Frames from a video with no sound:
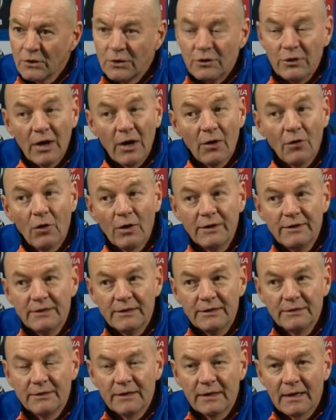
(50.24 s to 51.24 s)
No, I
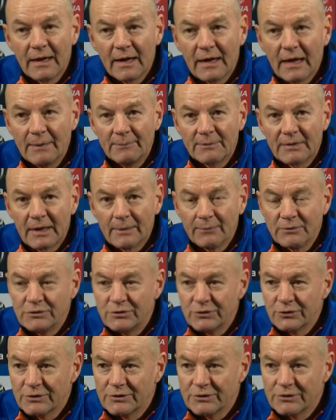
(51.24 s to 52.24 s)
didn't. Cameron
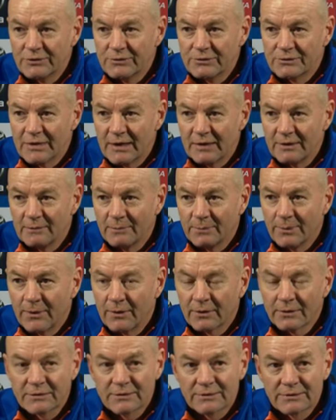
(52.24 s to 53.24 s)
Joyce, who sat in the
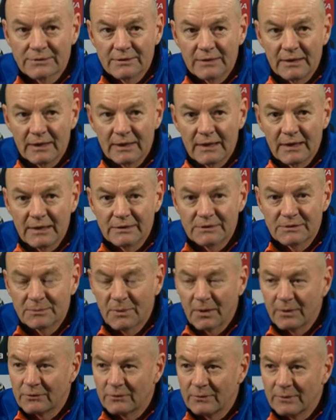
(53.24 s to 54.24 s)
box,
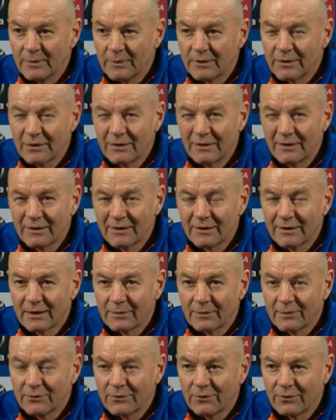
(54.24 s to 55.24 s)
spoke to him, I think, a
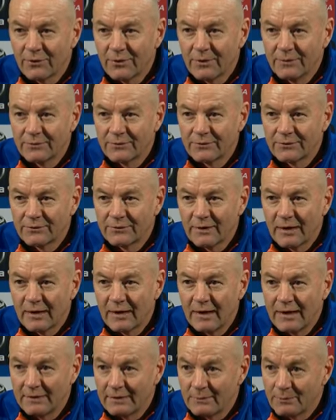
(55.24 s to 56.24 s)
couple of times
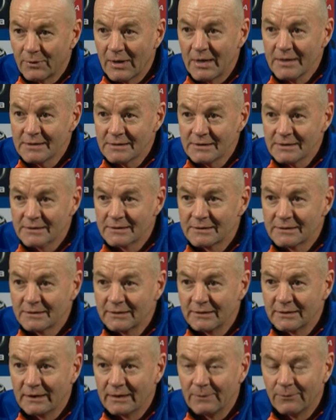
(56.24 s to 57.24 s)
at the breaks
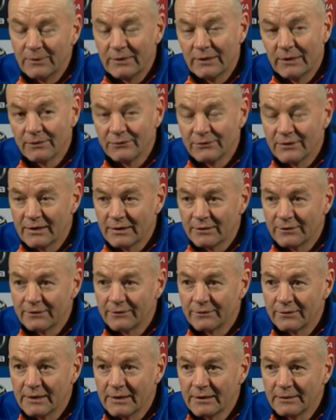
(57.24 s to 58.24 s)
when I was out on
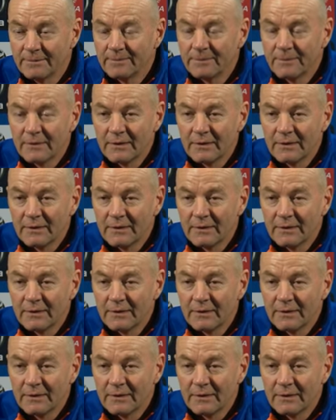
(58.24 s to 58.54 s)
the ground.